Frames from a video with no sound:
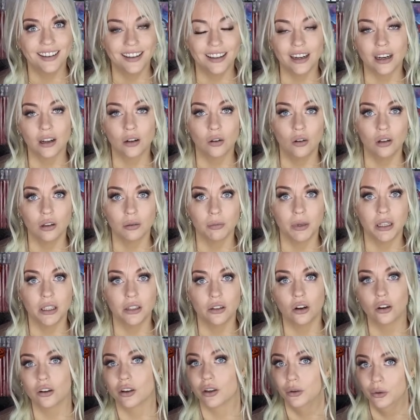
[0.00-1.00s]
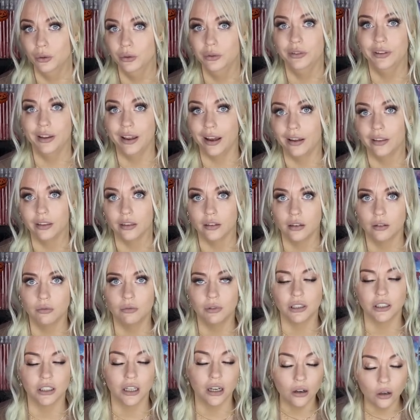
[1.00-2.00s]
And I called my dog Hunden,
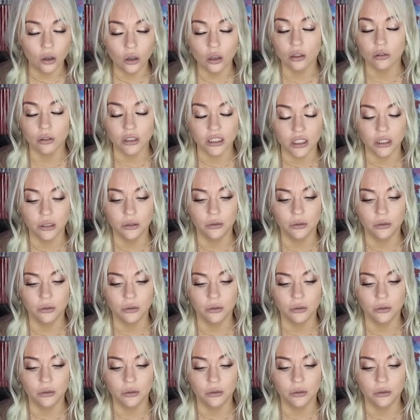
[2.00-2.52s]
which I always